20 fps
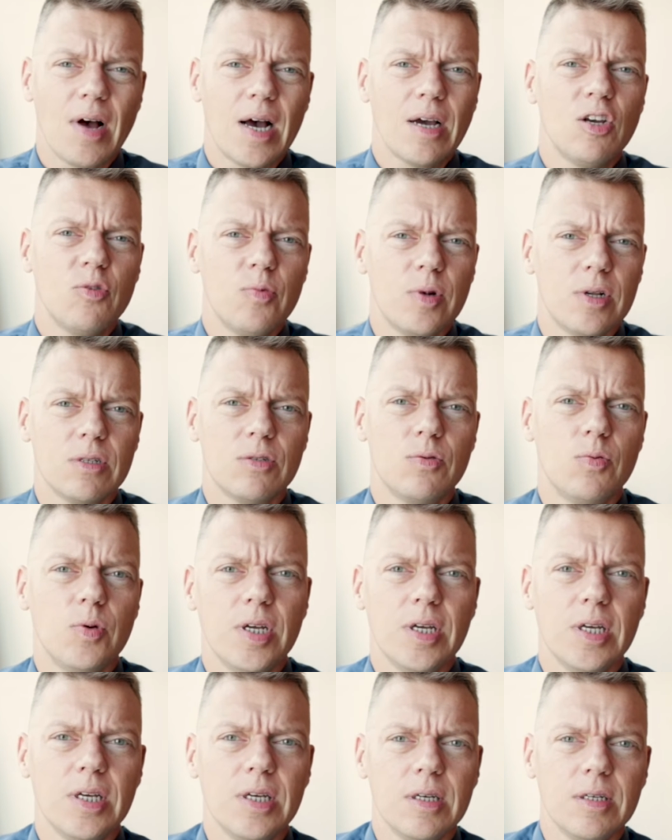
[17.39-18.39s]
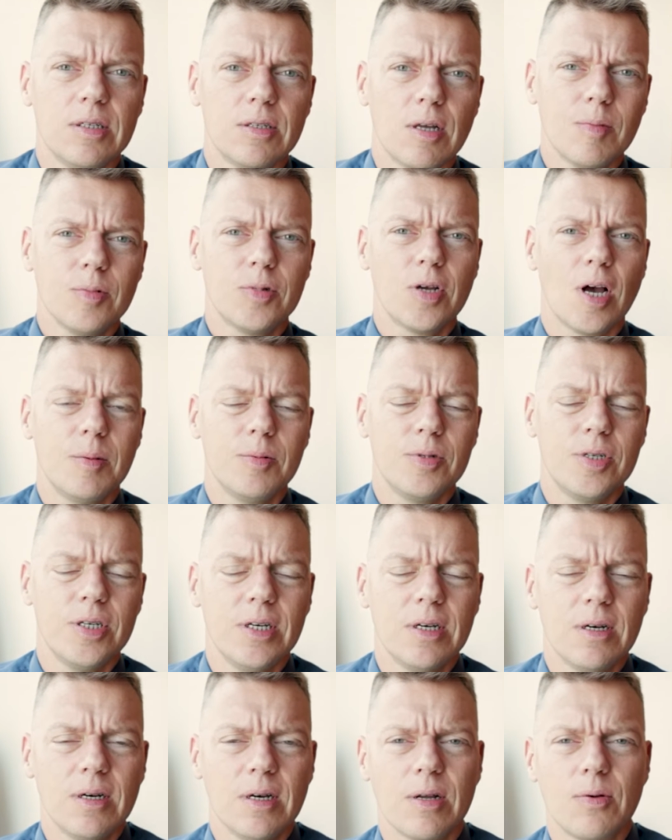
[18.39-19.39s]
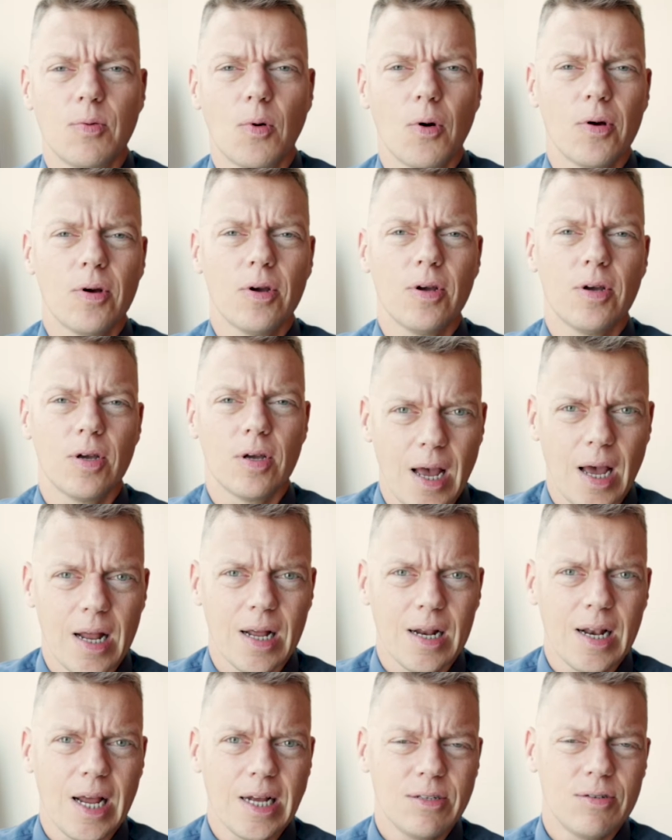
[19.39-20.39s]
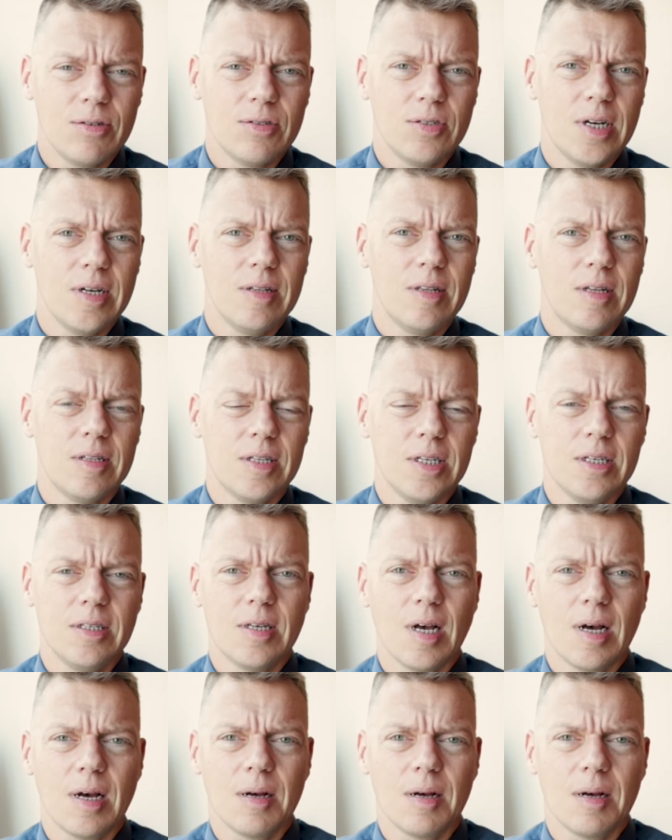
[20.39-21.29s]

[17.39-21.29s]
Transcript: of arguments we sometimes hear at work. And I like to say that these